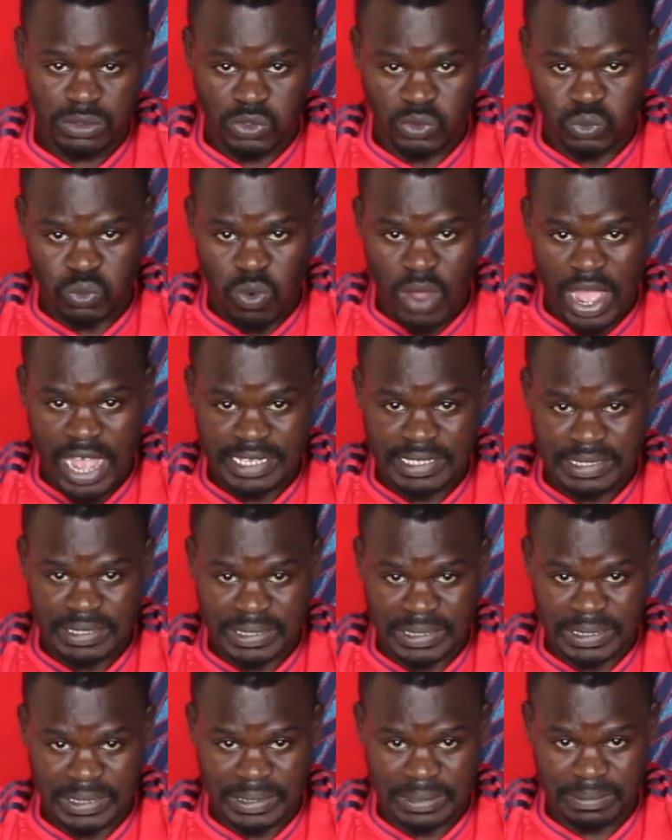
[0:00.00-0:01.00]

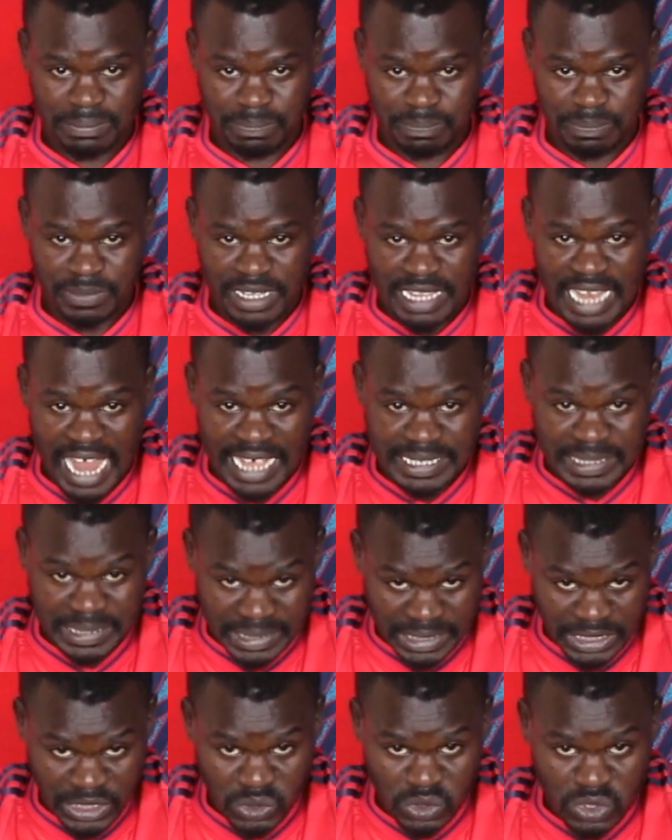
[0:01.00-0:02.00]
towards last
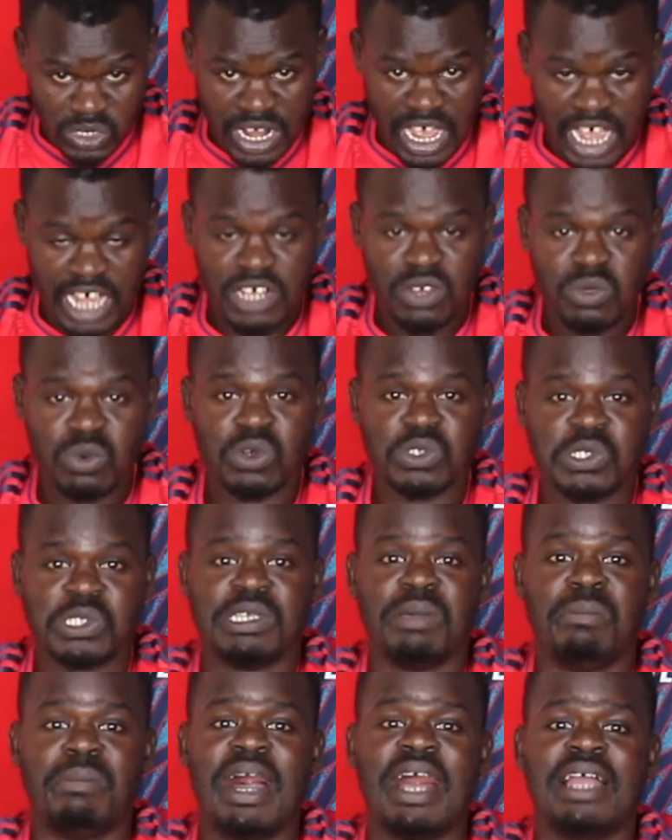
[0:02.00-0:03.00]
season and he was
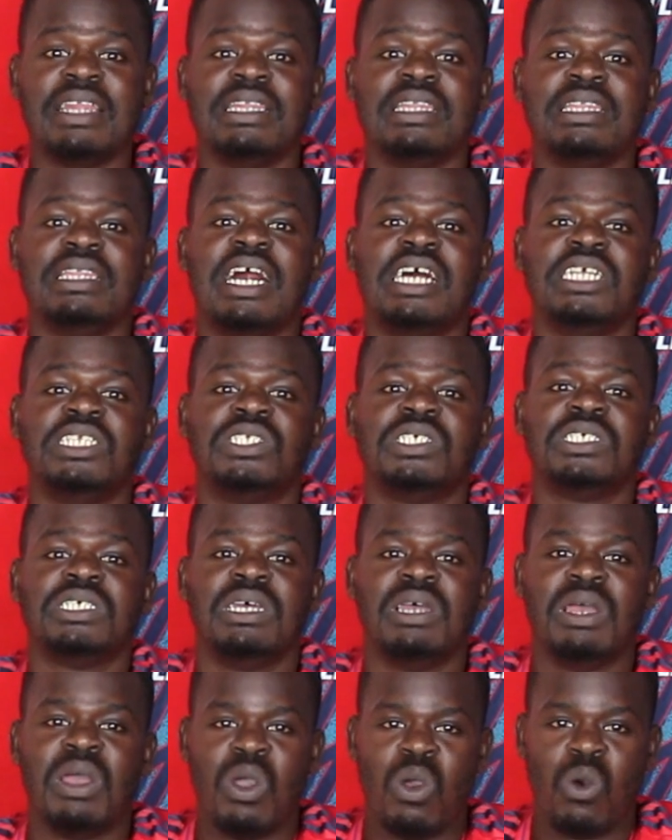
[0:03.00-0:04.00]
the man that
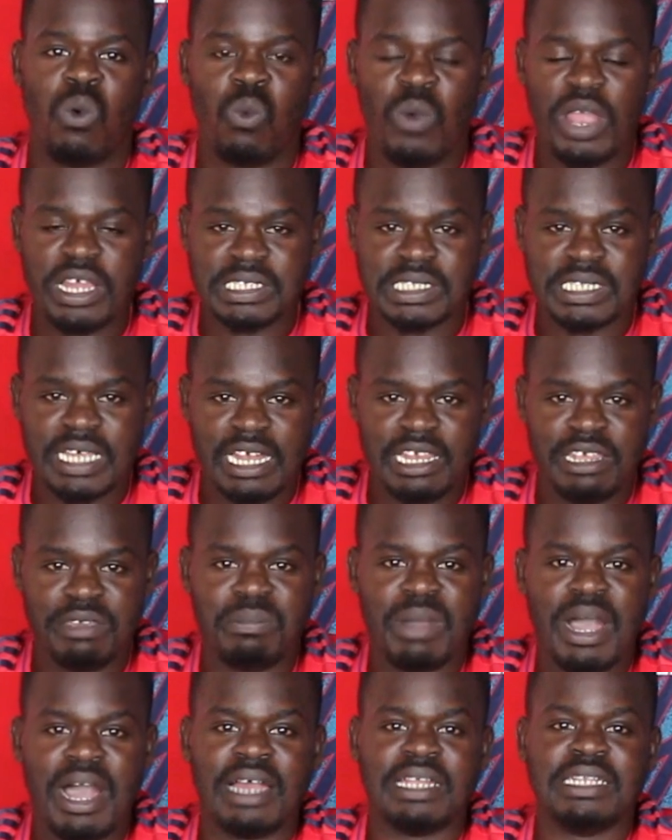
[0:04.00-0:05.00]
when
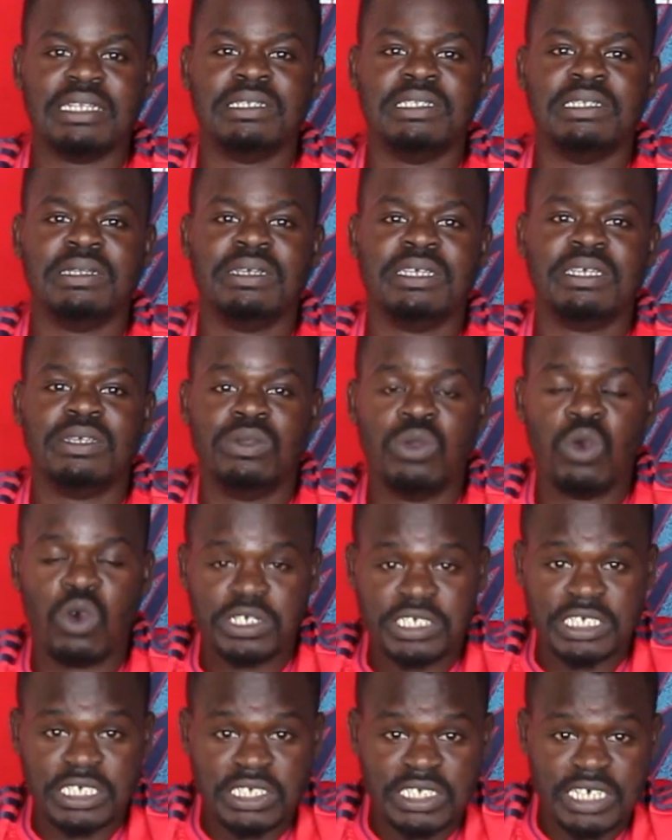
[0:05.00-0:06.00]
Saliba
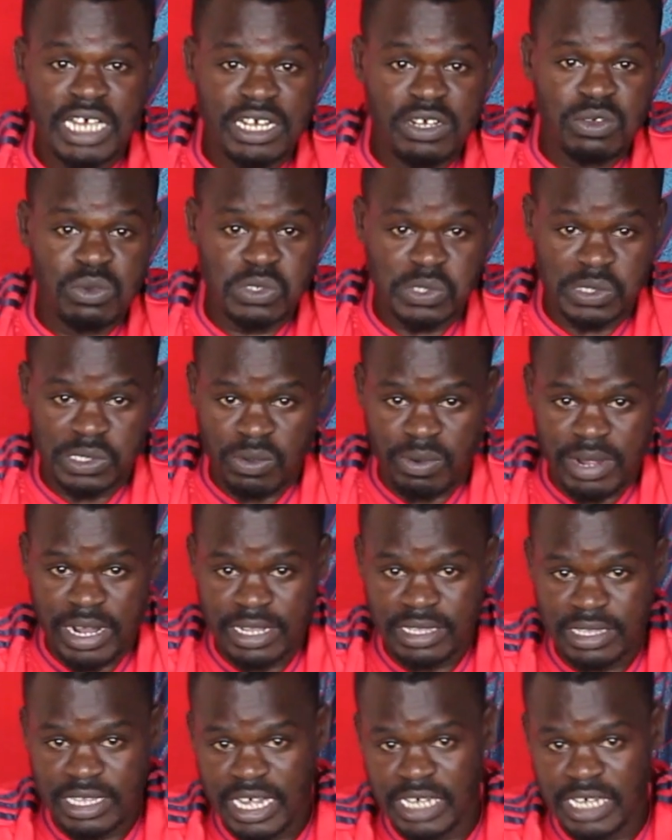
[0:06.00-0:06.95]
got injured he was the one